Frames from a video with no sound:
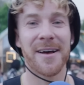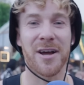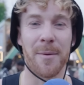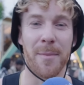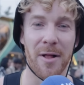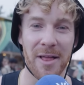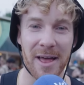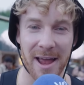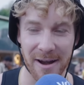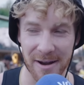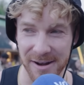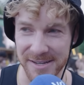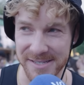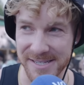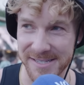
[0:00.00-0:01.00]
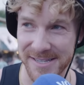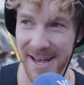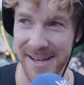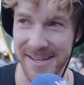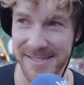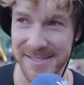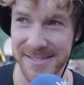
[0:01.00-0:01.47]
Kamala Harris
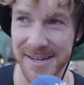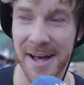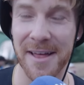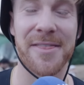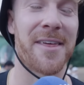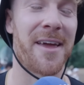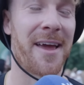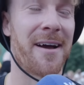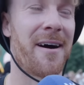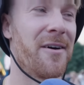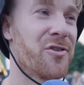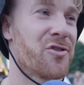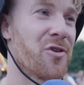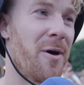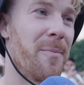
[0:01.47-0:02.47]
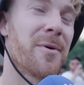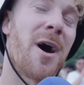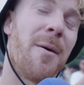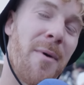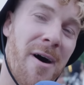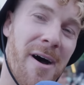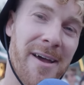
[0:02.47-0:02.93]
has nothing on
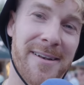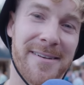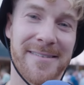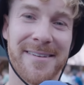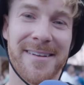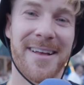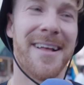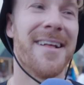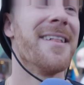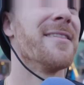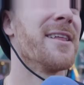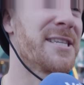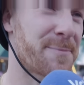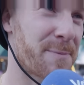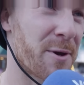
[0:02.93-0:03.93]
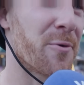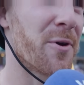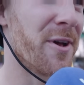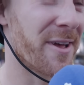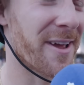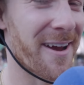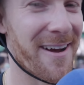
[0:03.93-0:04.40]
Trump. Come on. Let's
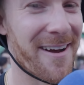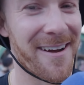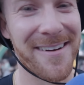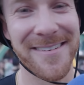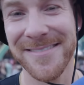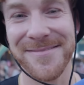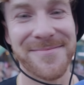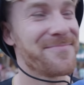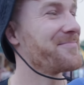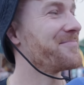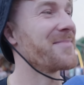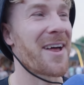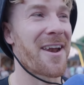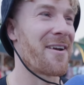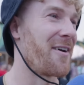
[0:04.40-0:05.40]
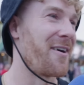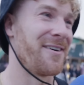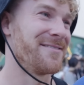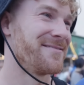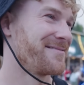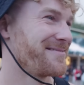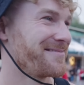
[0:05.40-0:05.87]
be real here. Not at all.